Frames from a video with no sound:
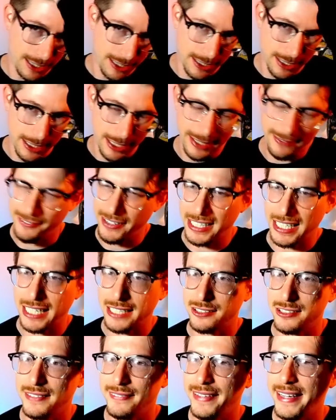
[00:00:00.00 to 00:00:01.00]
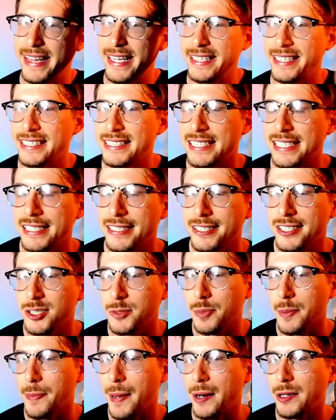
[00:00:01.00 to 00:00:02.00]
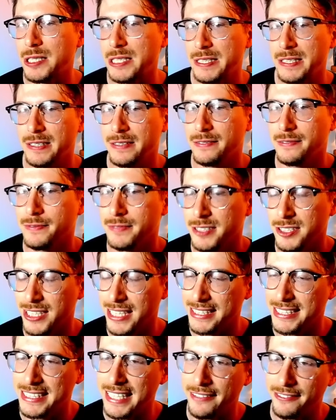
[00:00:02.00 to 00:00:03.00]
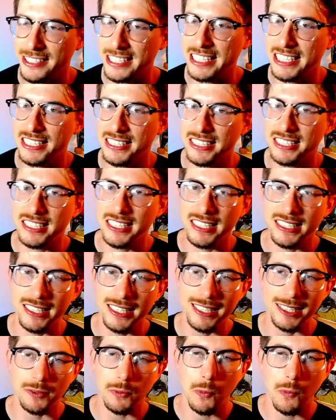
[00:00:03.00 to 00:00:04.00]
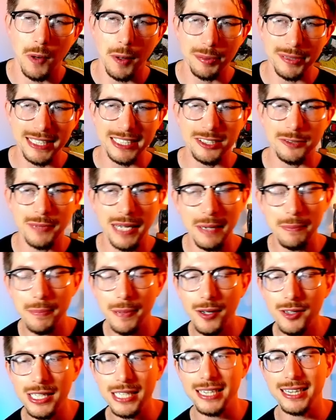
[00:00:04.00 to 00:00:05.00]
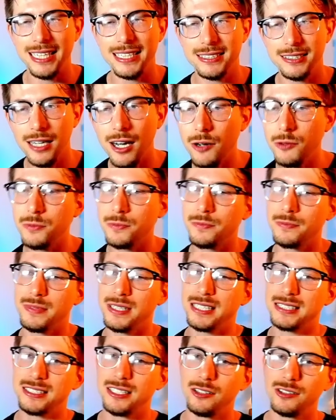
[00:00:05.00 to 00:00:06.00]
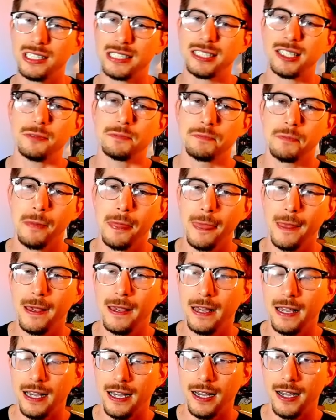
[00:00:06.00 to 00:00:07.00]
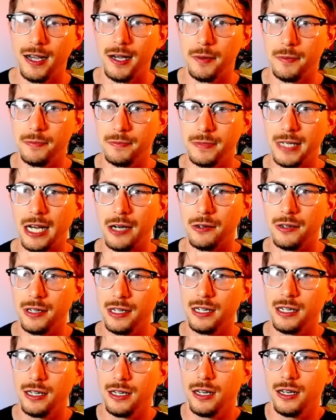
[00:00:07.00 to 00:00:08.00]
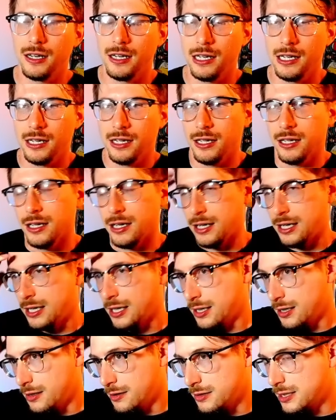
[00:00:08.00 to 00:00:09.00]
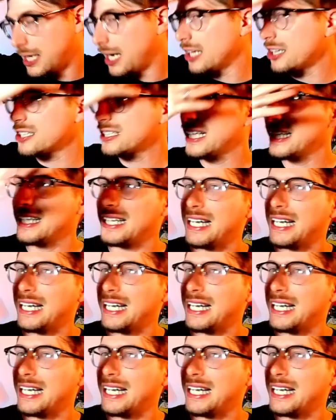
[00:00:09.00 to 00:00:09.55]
In fact, I don't even think this is a superpower. That's definitely GG's. Well played to my opponent. Let's go. Let's go. Let's go. Now, the other thing I